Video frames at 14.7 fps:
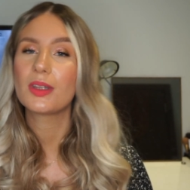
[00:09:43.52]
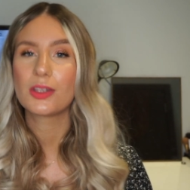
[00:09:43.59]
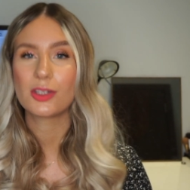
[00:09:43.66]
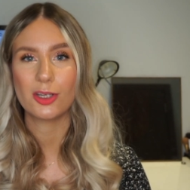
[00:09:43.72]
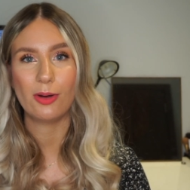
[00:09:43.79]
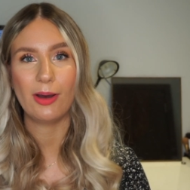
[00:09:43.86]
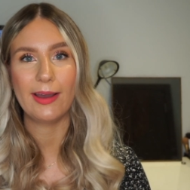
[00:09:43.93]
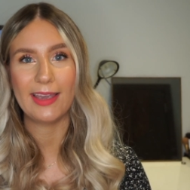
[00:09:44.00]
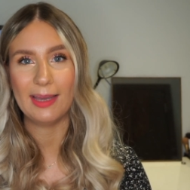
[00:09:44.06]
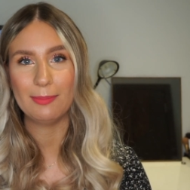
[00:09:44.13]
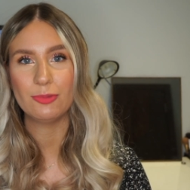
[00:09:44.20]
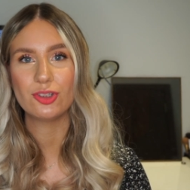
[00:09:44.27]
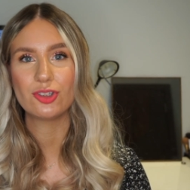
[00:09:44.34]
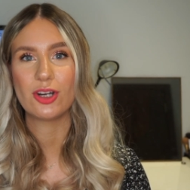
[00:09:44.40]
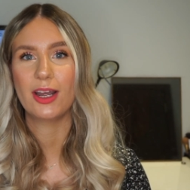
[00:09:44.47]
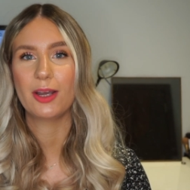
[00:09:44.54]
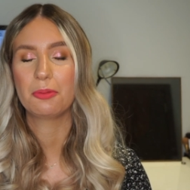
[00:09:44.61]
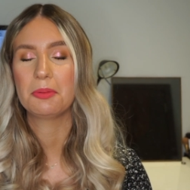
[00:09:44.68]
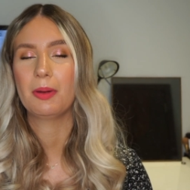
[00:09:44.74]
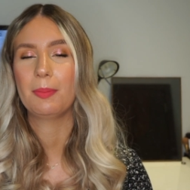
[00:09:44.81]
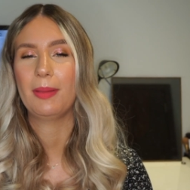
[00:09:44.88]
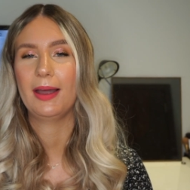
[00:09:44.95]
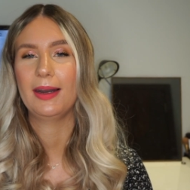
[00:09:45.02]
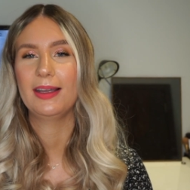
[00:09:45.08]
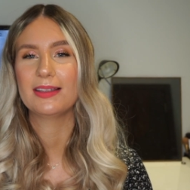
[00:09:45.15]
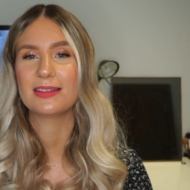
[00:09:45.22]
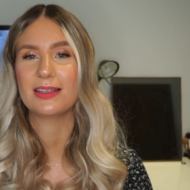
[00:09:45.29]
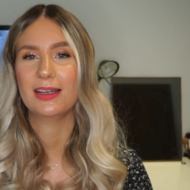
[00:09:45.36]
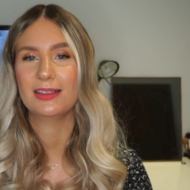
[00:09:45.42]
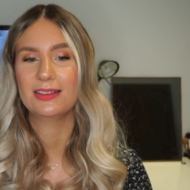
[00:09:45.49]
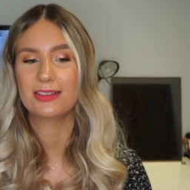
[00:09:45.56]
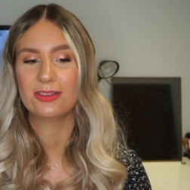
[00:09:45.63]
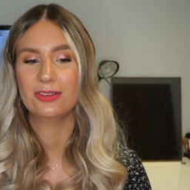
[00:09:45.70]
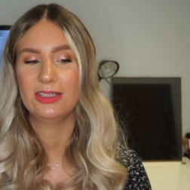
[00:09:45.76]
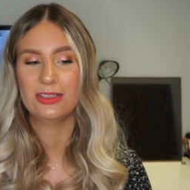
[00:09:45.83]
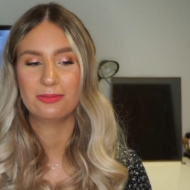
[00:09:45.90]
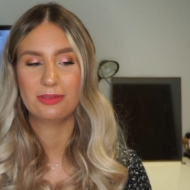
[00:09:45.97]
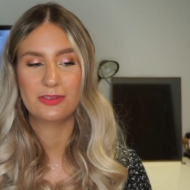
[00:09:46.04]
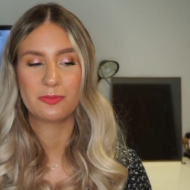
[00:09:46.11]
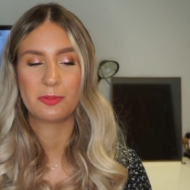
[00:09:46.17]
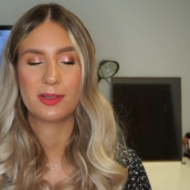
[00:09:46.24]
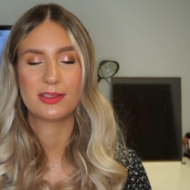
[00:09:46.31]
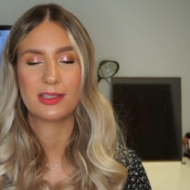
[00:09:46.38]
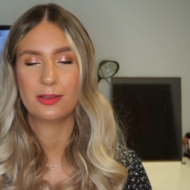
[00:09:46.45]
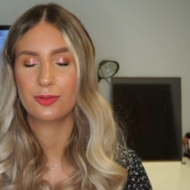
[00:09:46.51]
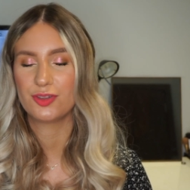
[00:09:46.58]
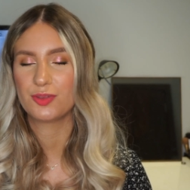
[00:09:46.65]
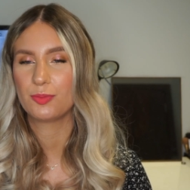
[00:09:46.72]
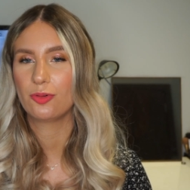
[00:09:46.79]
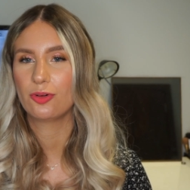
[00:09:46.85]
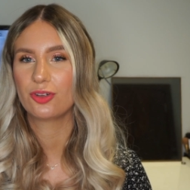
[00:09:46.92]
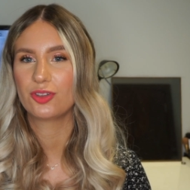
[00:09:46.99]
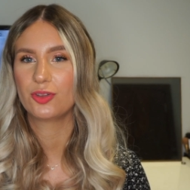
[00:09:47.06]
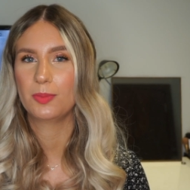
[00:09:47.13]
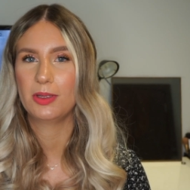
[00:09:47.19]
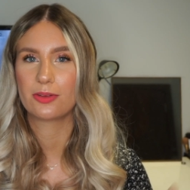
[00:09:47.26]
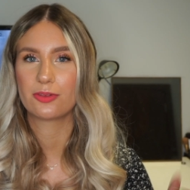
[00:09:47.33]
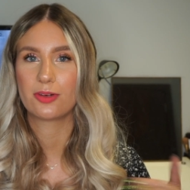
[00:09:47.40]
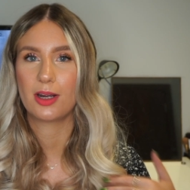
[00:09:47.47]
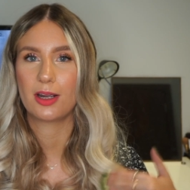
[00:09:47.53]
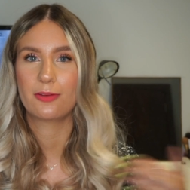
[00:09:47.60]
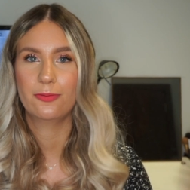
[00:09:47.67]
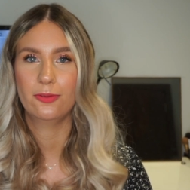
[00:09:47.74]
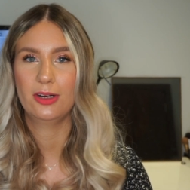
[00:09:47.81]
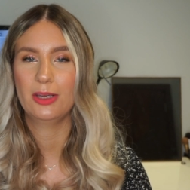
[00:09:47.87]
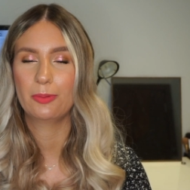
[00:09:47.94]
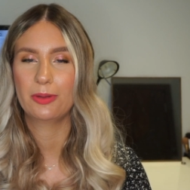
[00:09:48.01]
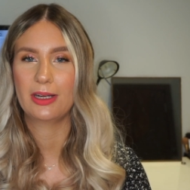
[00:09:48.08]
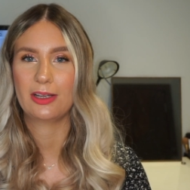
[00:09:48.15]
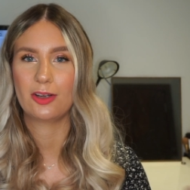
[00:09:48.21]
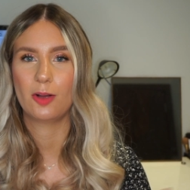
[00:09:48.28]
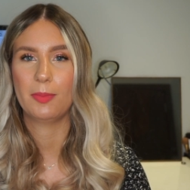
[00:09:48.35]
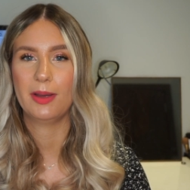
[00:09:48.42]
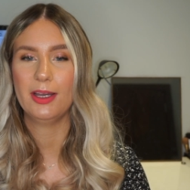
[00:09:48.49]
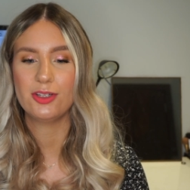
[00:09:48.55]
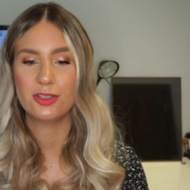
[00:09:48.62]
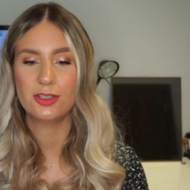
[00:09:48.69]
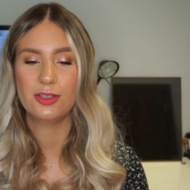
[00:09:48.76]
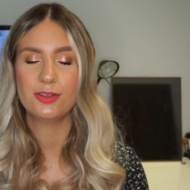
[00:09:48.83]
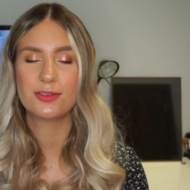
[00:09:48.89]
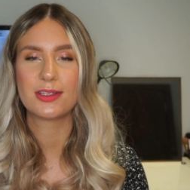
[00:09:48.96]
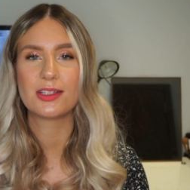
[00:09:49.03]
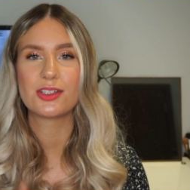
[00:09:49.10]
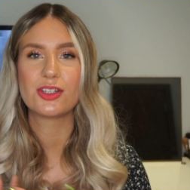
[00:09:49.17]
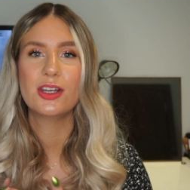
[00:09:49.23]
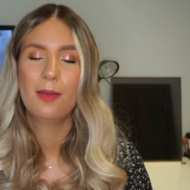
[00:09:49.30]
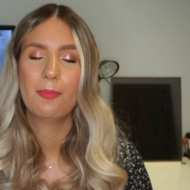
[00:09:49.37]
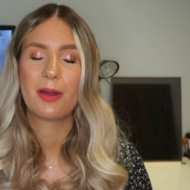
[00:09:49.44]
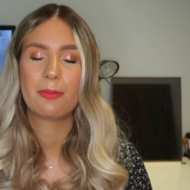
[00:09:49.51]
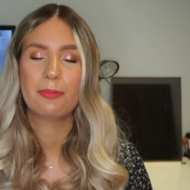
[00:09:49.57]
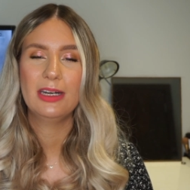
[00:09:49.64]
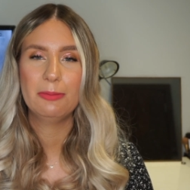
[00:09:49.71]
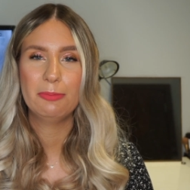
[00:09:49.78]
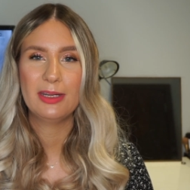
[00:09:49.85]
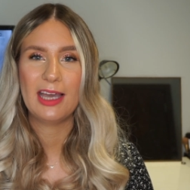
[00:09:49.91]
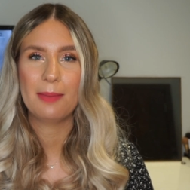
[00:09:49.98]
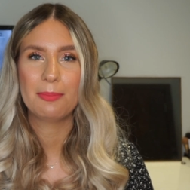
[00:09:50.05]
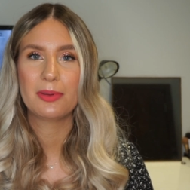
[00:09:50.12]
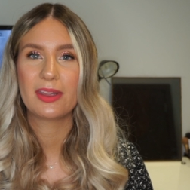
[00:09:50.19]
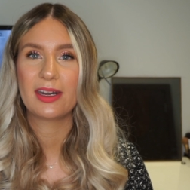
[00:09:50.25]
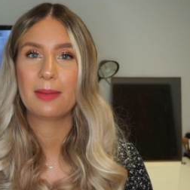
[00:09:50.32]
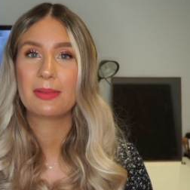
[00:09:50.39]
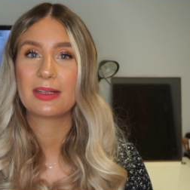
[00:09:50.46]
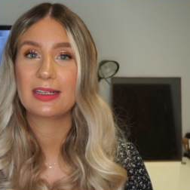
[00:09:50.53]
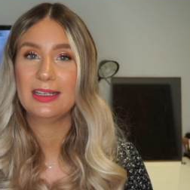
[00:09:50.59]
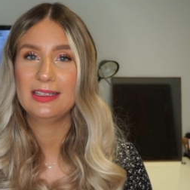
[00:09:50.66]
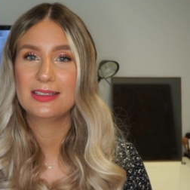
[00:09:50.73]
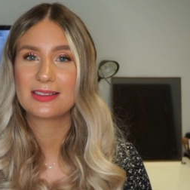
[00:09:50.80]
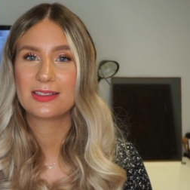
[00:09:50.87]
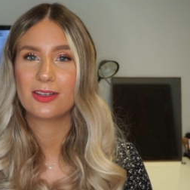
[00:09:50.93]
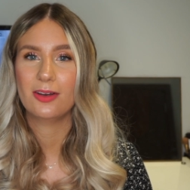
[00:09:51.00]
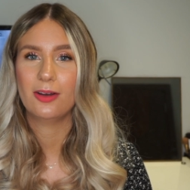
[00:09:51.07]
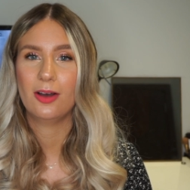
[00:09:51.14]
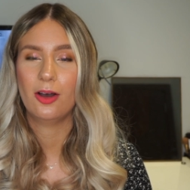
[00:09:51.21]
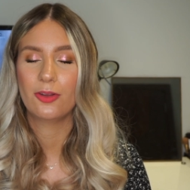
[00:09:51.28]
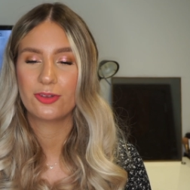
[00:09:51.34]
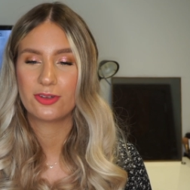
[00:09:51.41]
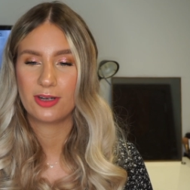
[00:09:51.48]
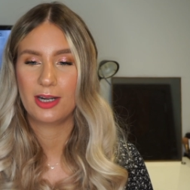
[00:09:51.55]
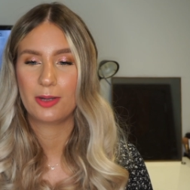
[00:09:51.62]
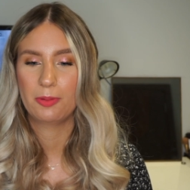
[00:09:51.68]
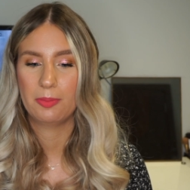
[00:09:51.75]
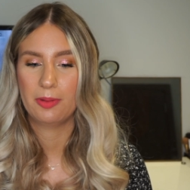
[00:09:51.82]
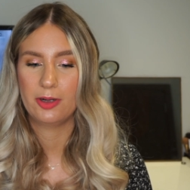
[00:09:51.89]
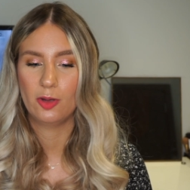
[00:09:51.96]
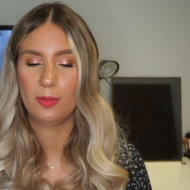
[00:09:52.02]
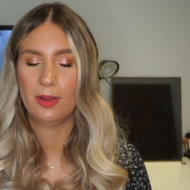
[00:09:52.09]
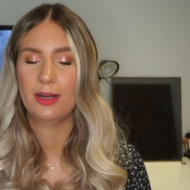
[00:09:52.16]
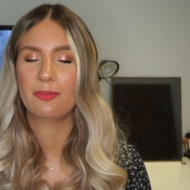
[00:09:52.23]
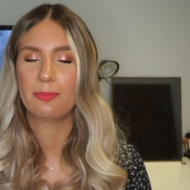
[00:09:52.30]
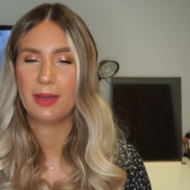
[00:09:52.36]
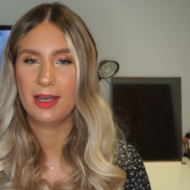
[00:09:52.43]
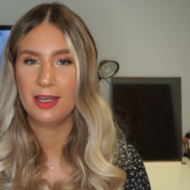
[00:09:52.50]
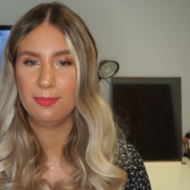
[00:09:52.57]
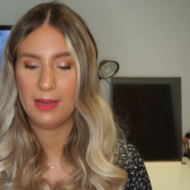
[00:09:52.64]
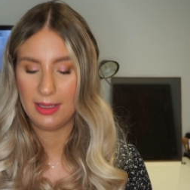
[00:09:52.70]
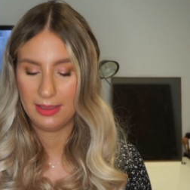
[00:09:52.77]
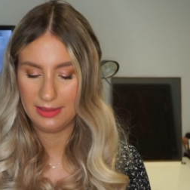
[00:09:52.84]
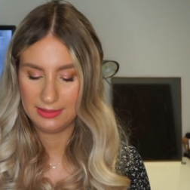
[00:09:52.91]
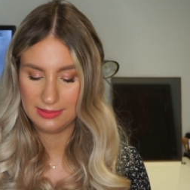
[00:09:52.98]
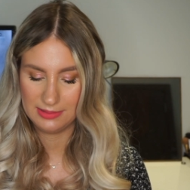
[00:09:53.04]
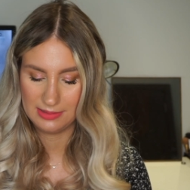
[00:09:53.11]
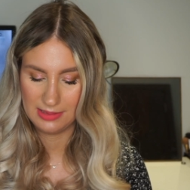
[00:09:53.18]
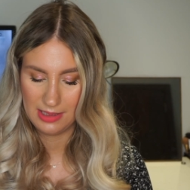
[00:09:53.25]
So I am on track with my palettes. I still need to reach for my singles more to be on track fully with like all my eyeshadow usage. But I'm really, really happy that I'm at least on track with my No Pan Left Behind palettes